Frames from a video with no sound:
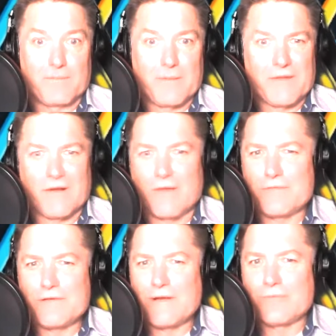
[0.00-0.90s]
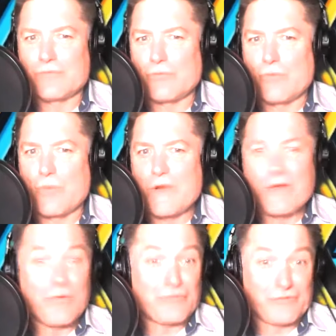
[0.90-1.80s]
But oftentimes we
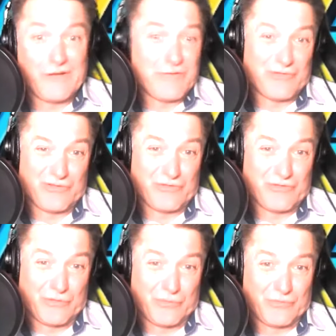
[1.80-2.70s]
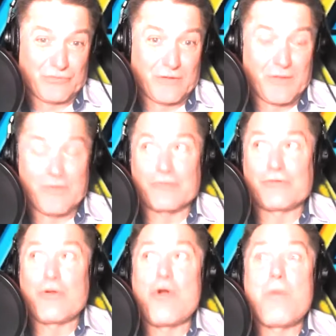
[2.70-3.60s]
don't see their struggles. They're
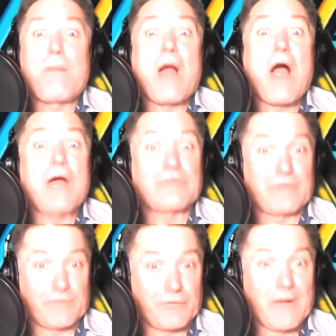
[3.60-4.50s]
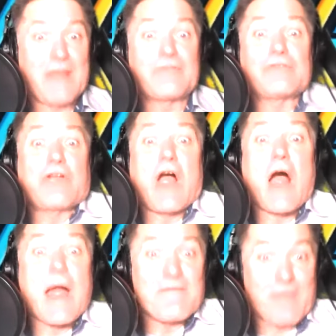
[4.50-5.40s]
so positive, they're at such a
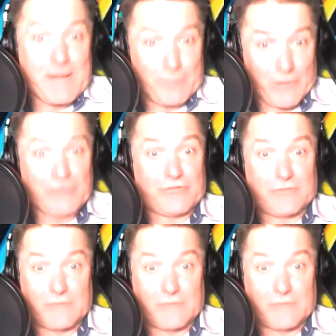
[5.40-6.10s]
high vibration